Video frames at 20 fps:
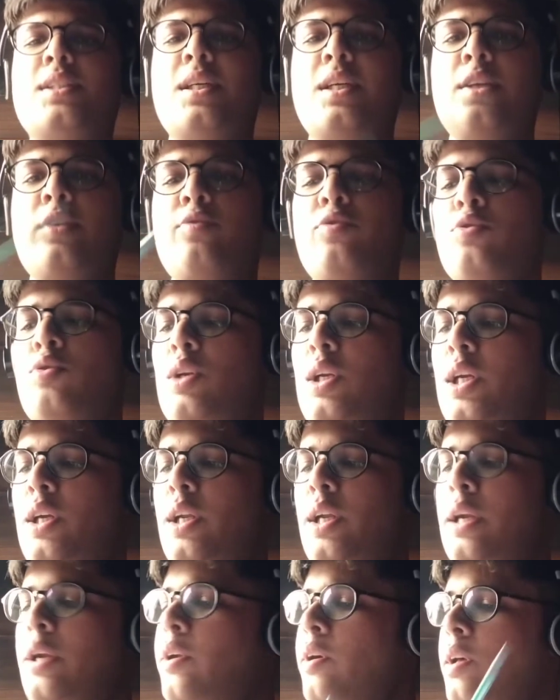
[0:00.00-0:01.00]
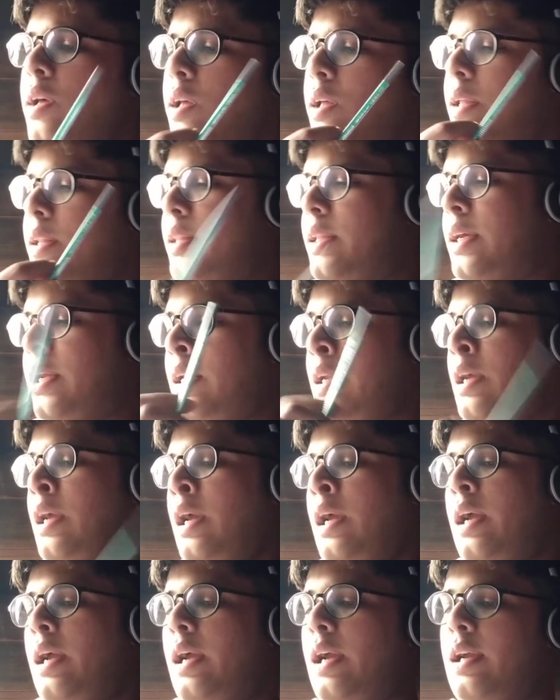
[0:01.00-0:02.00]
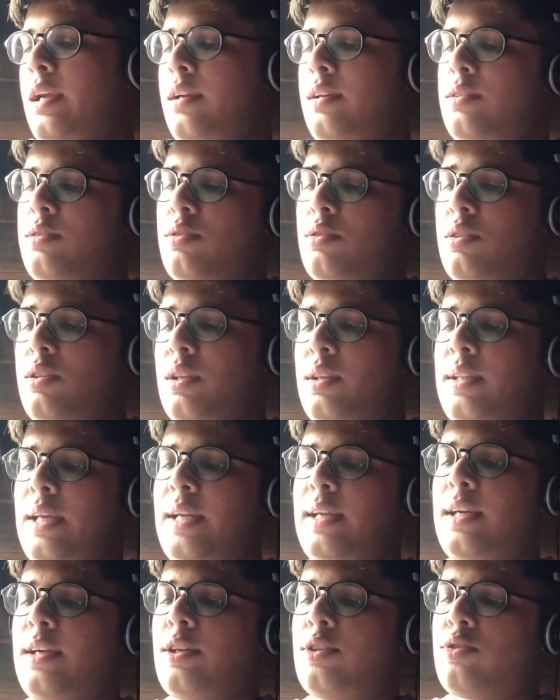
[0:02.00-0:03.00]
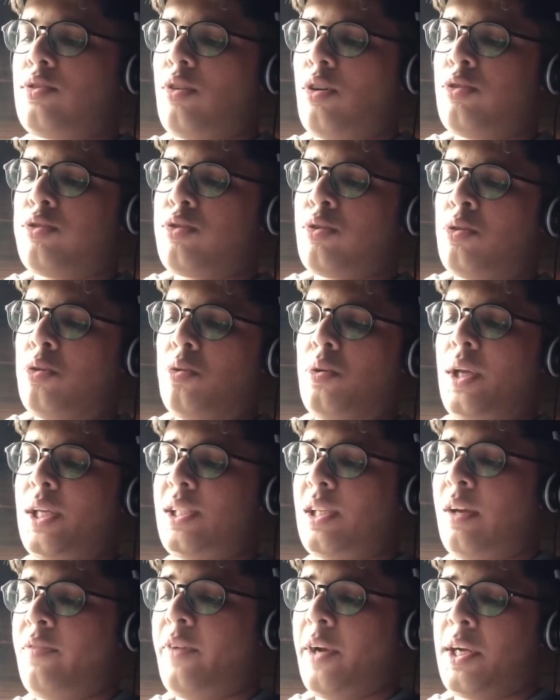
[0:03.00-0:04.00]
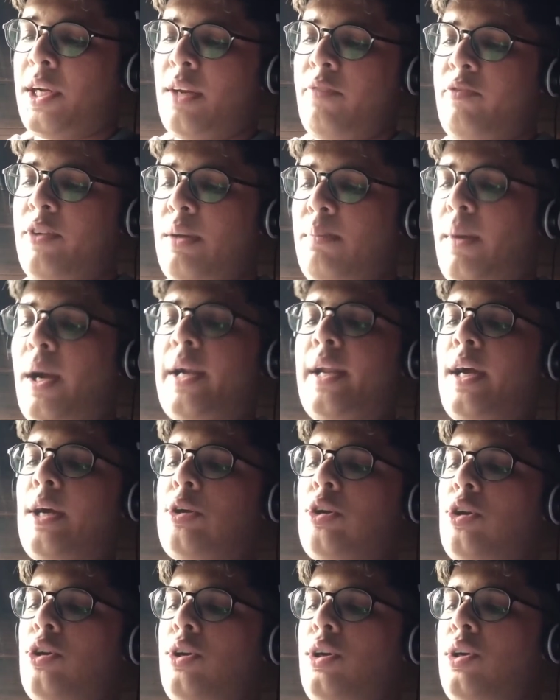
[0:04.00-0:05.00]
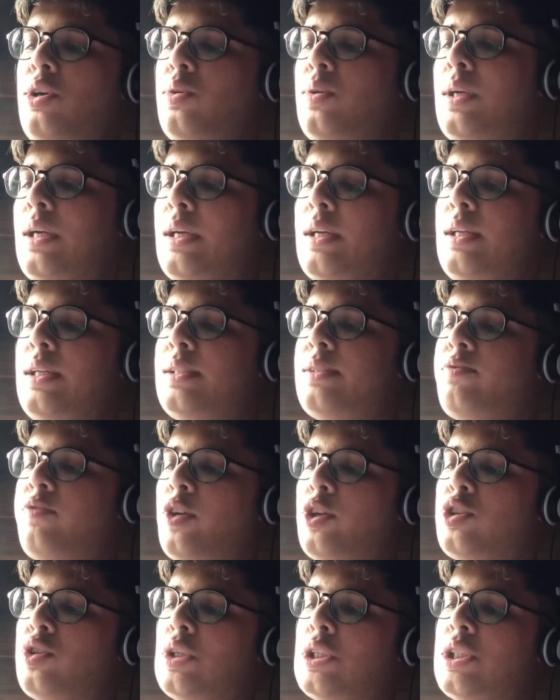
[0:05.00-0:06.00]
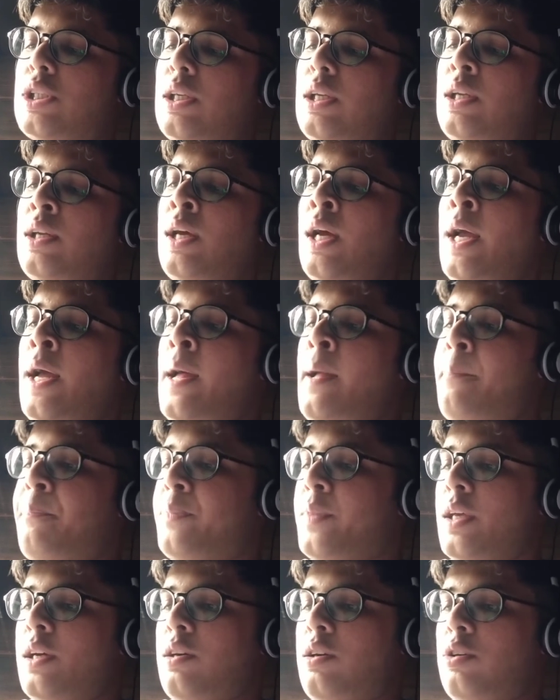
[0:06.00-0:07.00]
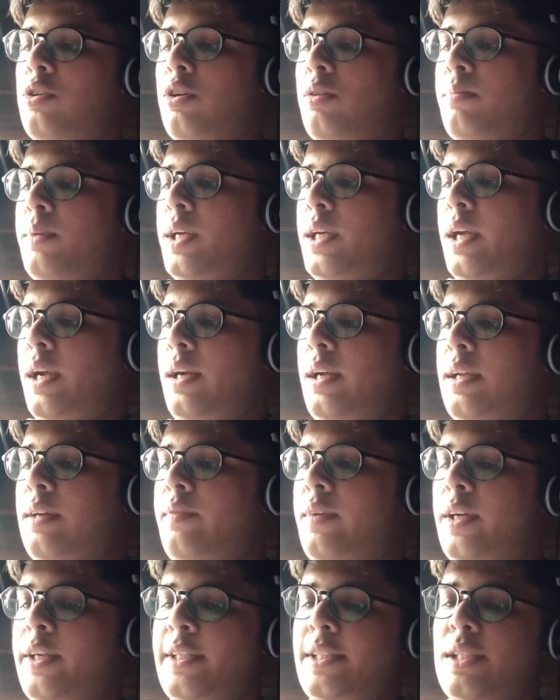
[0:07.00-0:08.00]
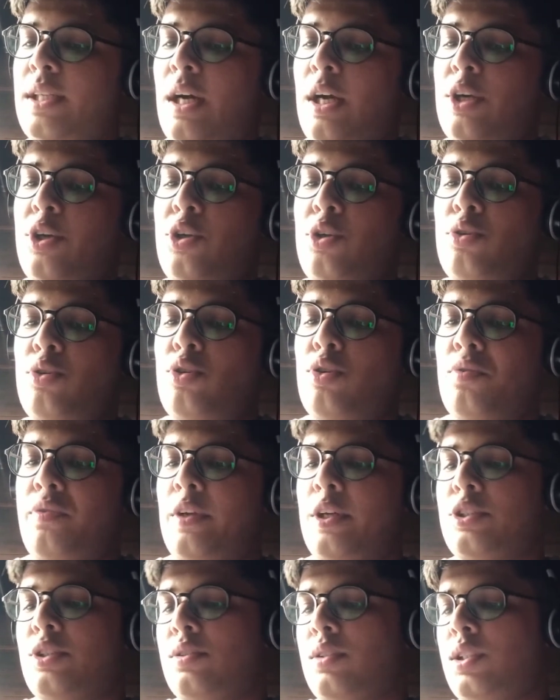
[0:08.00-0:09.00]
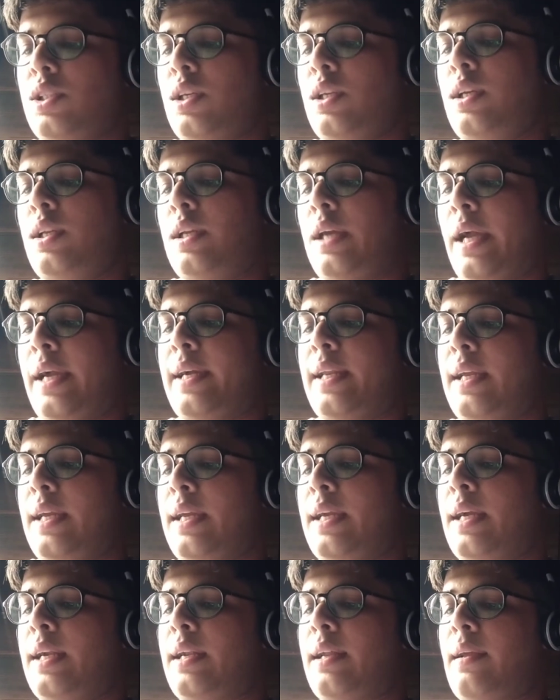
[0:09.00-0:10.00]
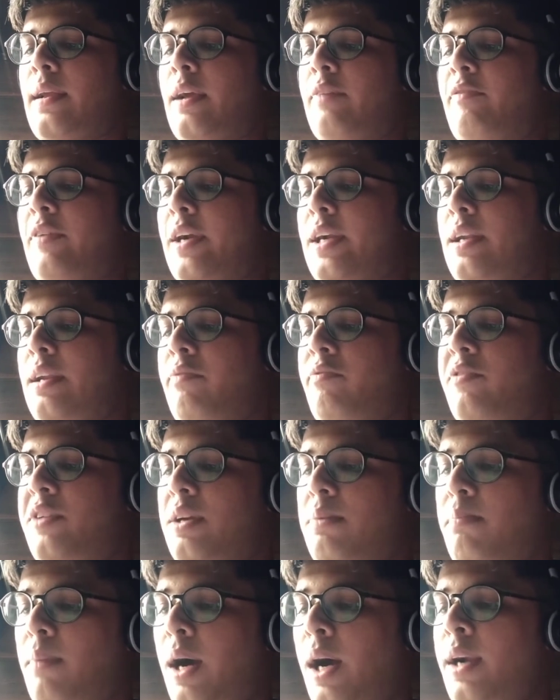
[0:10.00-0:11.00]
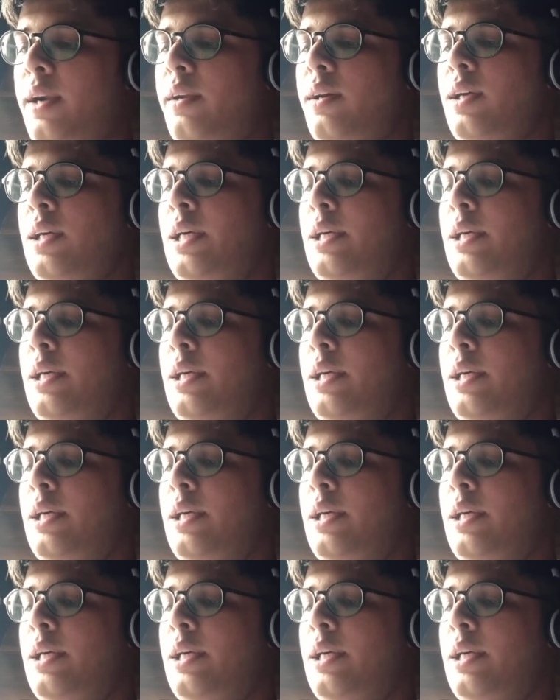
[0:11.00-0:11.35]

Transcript: and if you need it, then it is also known as effective demand. According to Keynes, fluctuation in economic activities are due to fluctuation in aggregate effective demand.